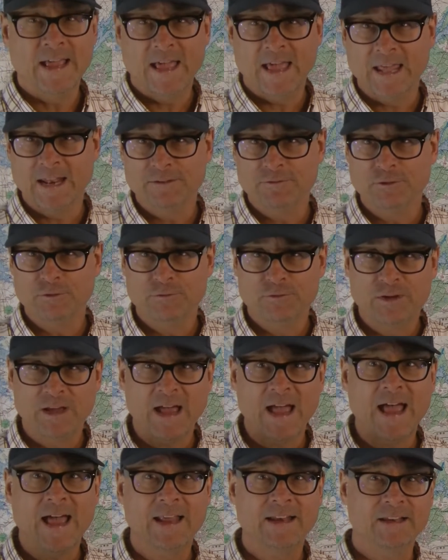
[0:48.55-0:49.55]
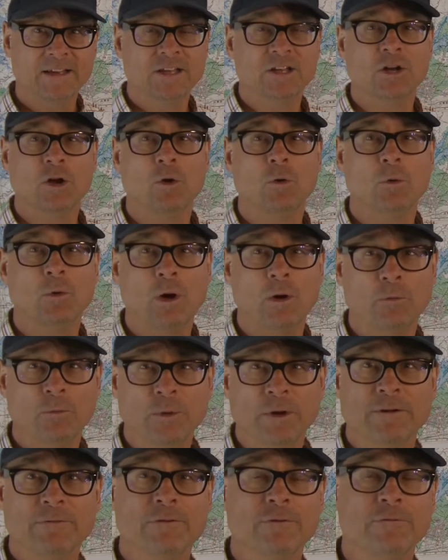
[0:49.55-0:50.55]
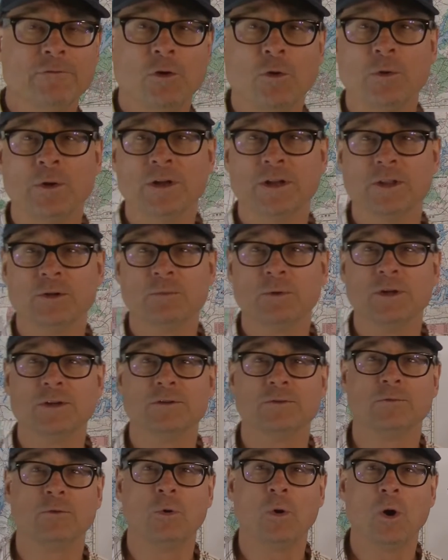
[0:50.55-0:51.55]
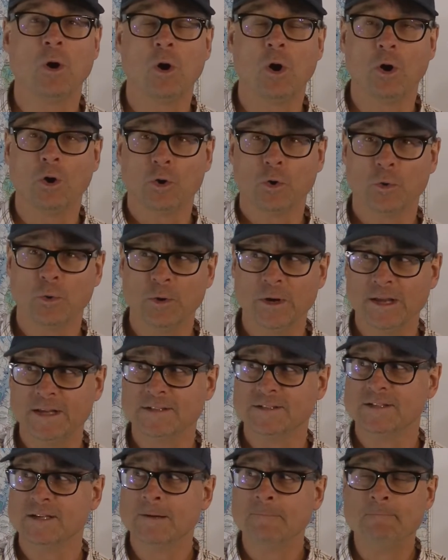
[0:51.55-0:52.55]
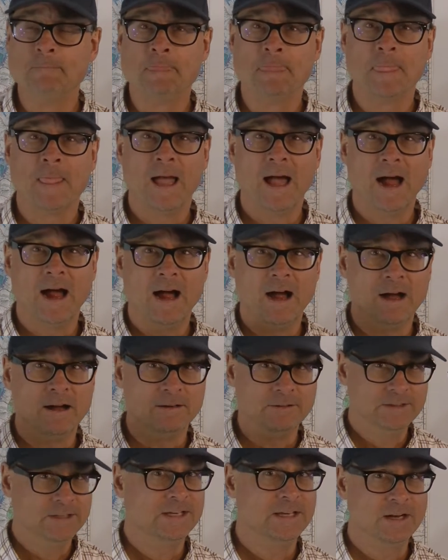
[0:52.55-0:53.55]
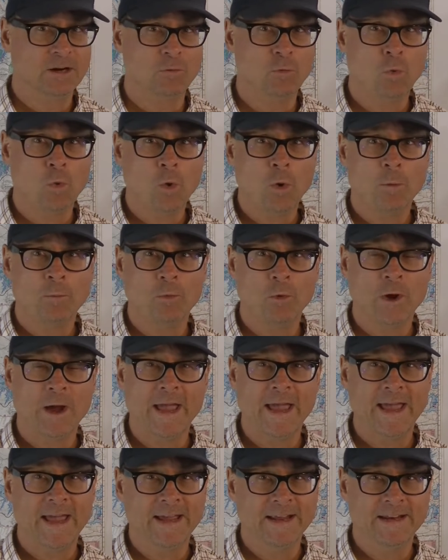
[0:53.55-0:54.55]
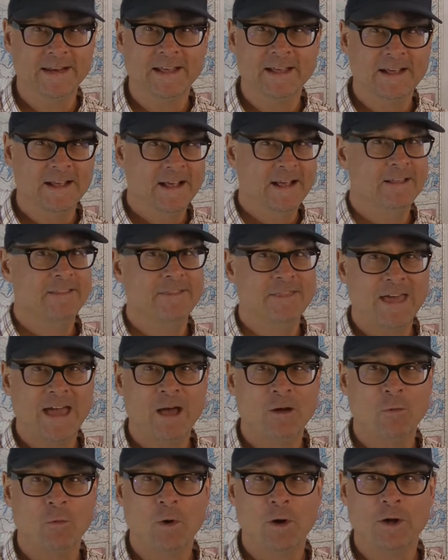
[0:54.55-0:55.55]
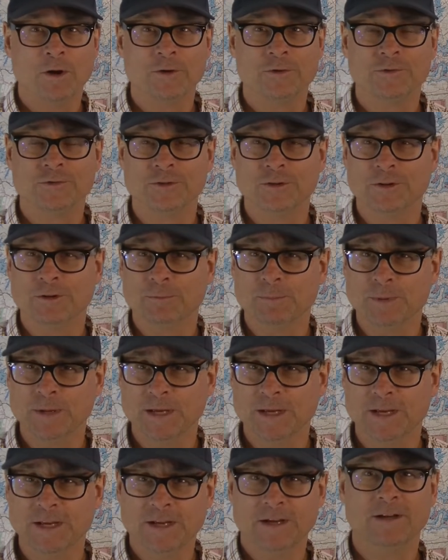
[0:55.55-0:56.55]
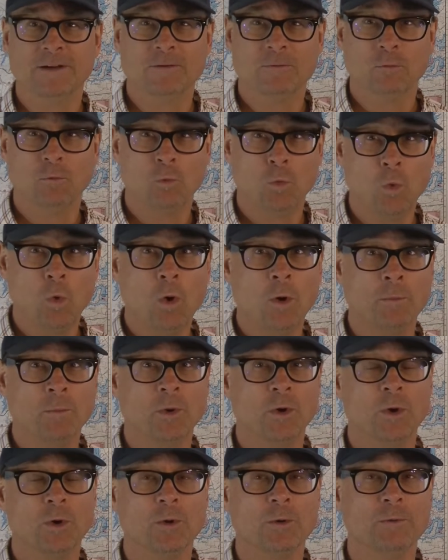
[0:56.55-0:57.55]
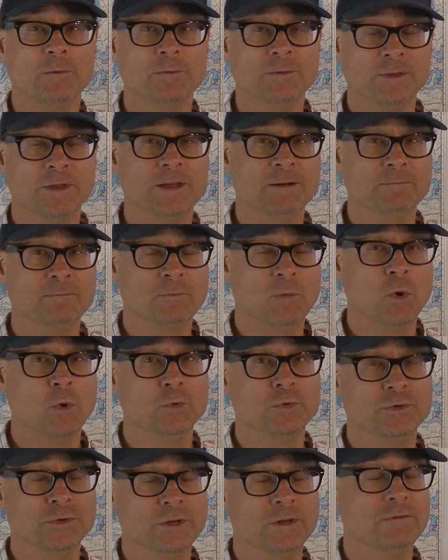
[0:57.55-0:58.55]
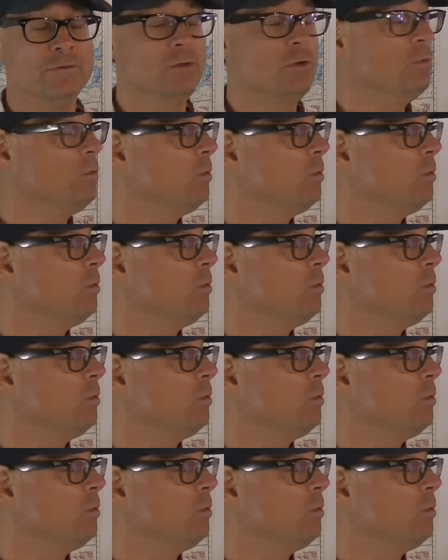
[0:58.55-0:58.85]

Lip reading: And if you've got, you know, a river flowing into the reservoir or creeks, you get a warm rain, that water is going to be warmer than most of the